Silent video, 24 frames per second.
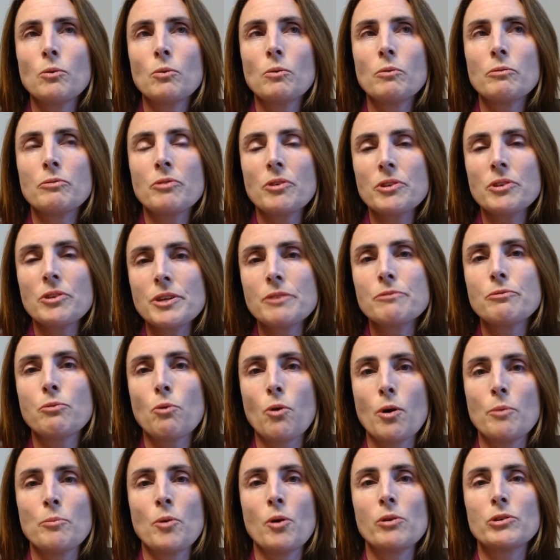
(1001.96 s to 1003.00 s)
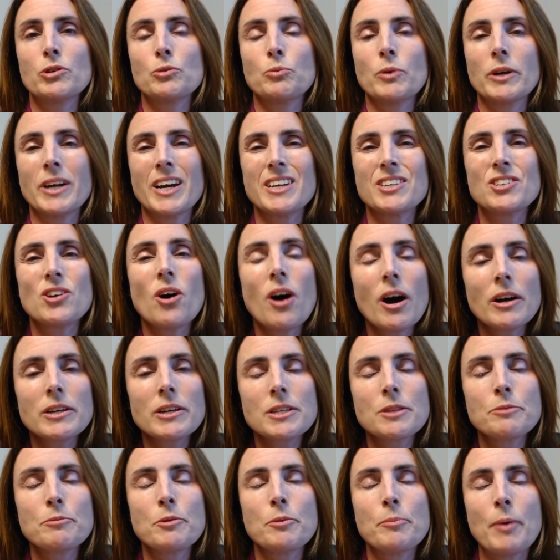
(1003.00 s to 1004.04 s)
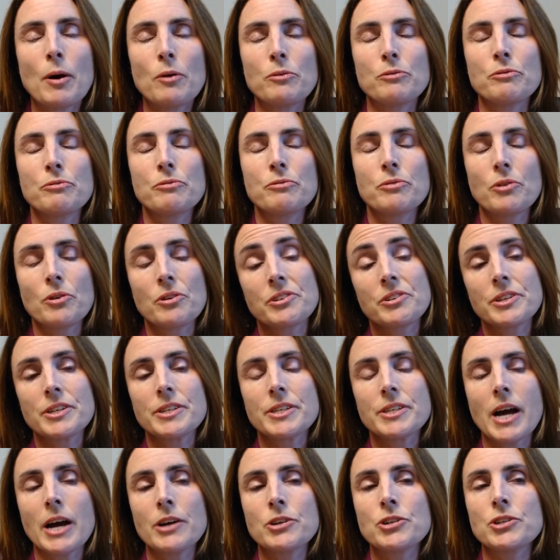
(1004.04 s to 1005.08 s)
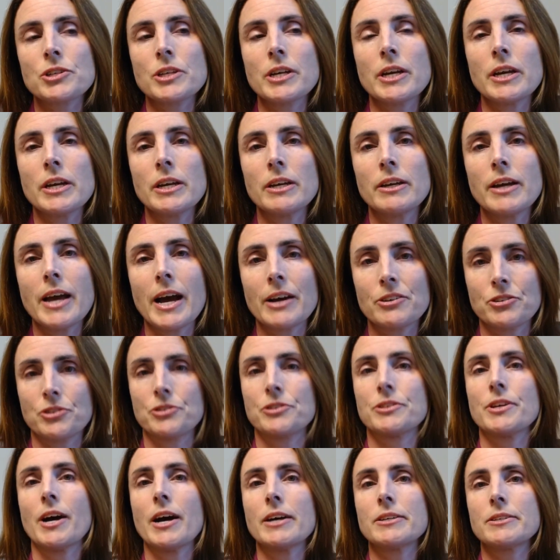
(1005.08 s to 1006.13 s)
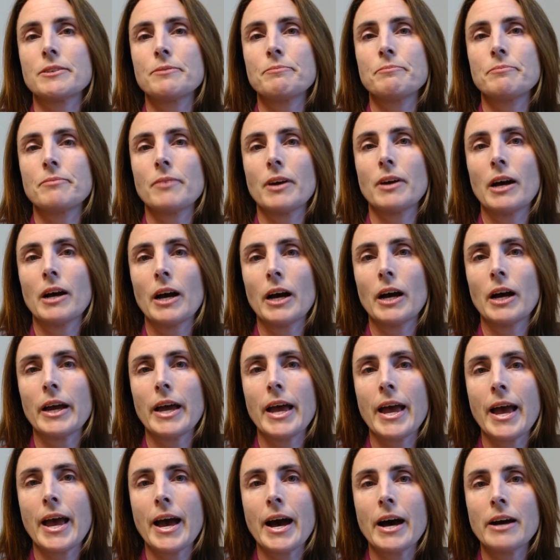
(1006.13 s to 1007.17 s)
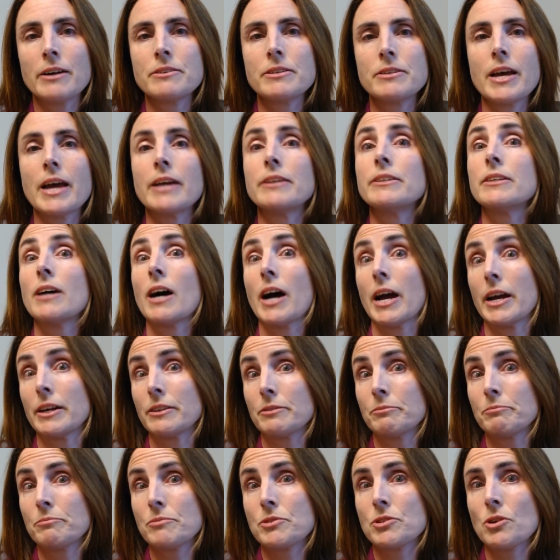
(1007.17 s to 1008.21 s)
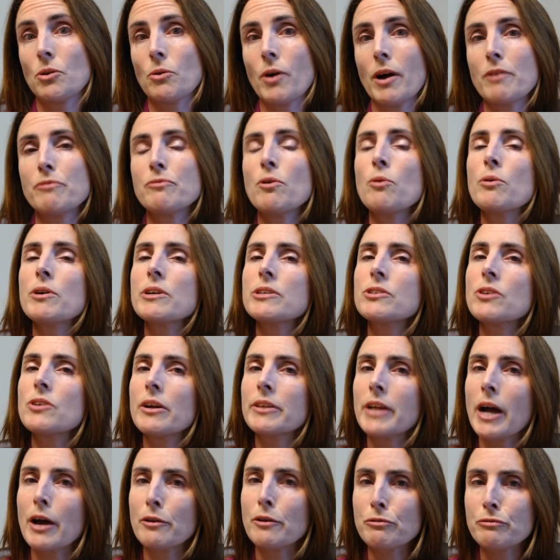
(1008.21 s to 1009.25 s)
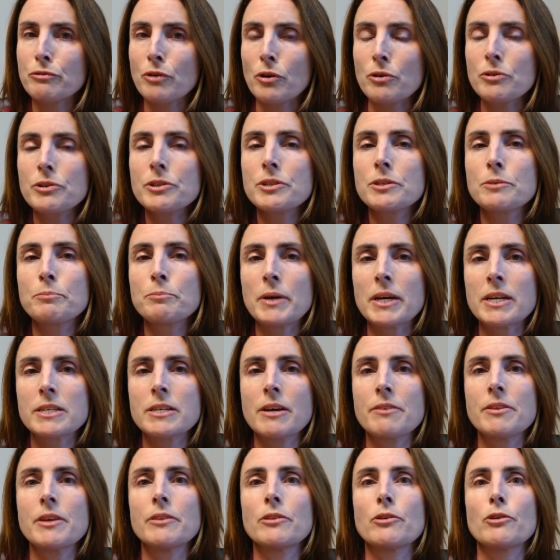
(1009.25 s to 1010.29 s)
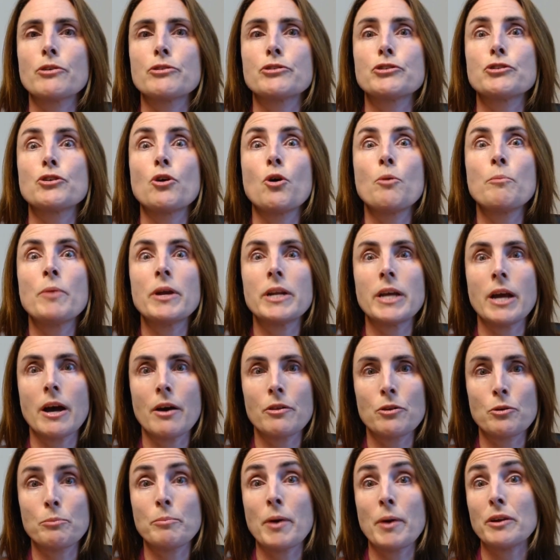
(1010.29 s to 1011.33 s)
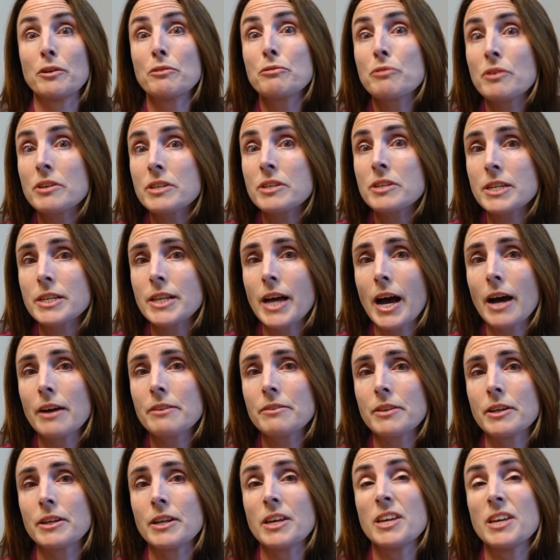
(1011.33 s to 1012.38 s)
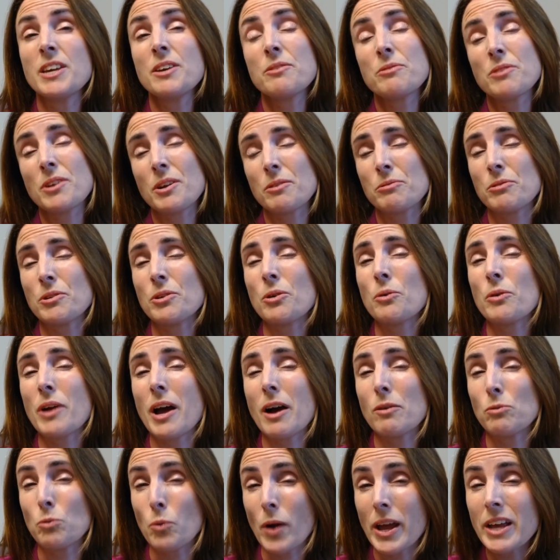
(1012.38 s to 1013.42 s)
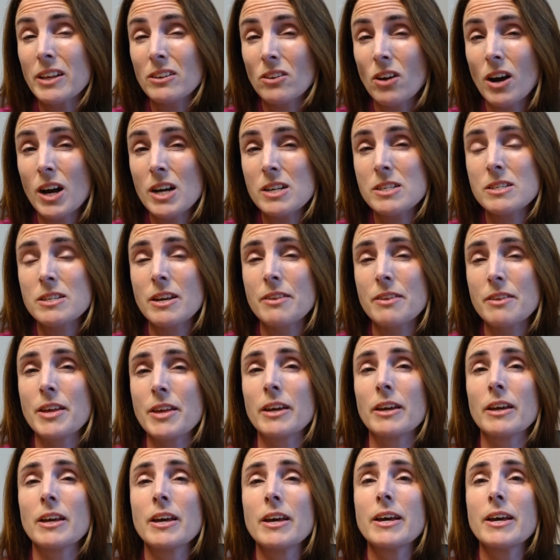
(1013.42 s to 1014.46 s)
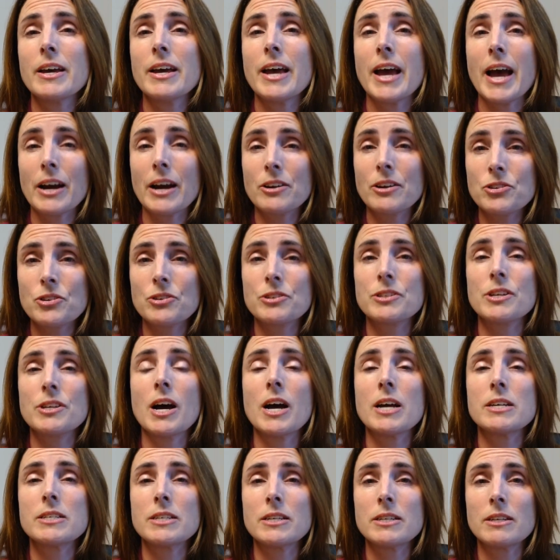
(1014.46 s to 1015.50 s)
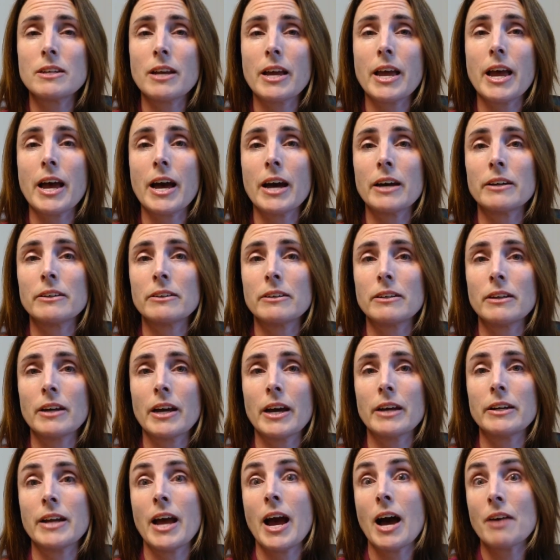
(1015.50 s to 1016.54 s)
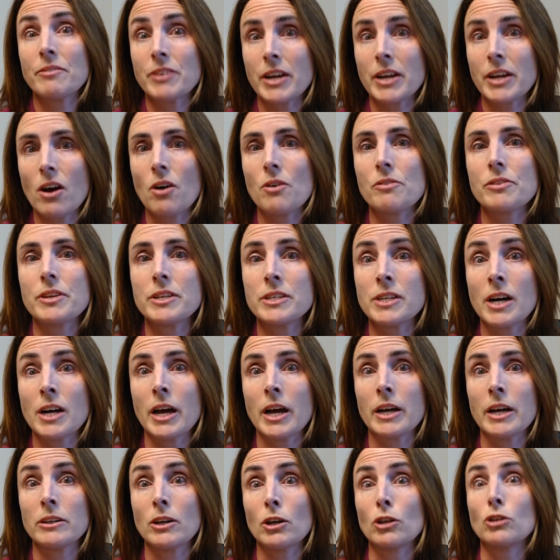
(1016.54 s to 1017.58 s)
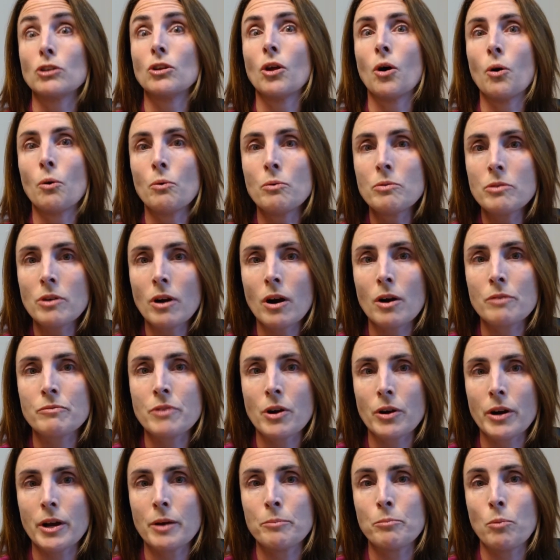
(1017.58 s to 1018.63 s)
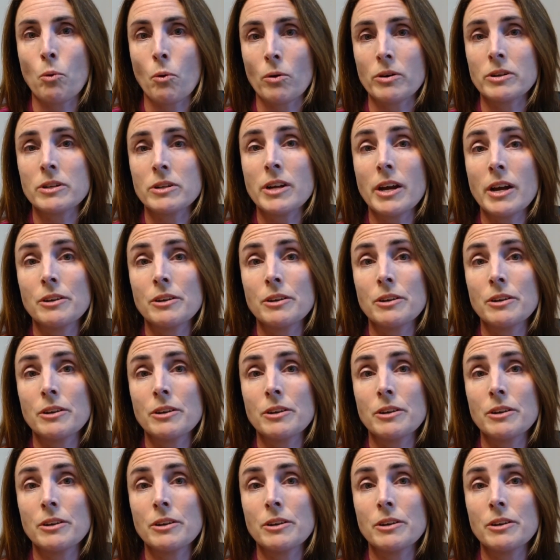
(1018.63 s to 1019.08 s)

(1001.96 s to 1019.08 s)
First and foremost, what I talk to them about first is actually exercise and diet. So I focus on that first because I think there are so many other benefits to that, that even if you don't have weight loss, I think exercise and having healthy diet alone are very important.